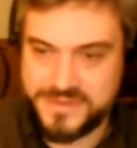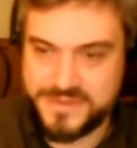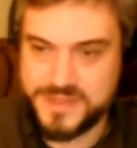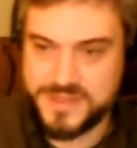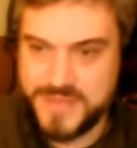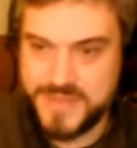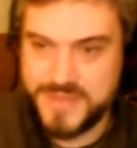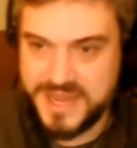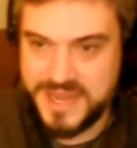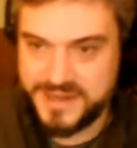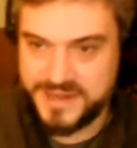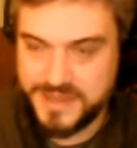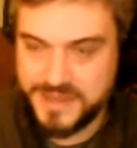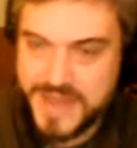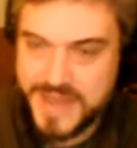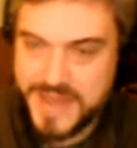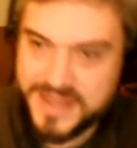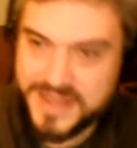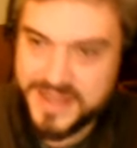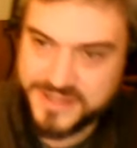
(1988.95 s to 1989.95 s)
demand and
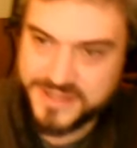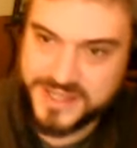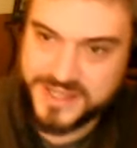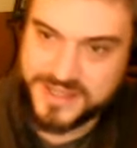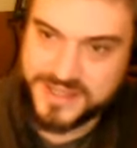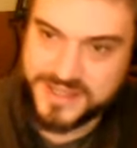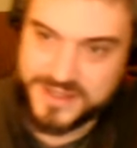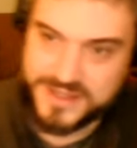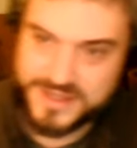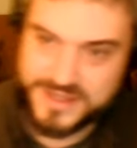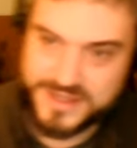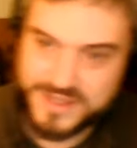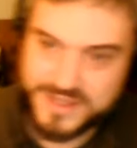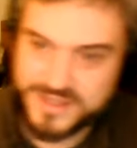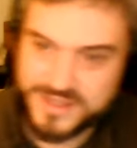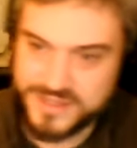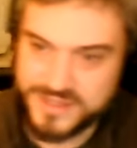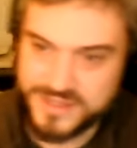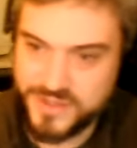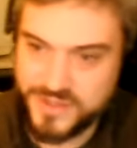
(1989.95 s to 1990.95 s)
capacity to
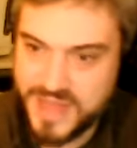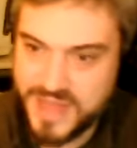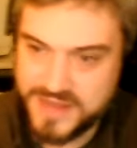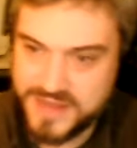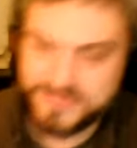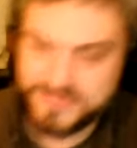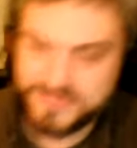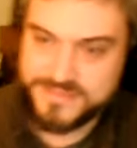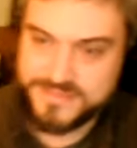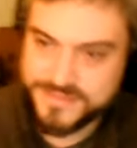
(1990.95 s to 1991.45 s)
do that,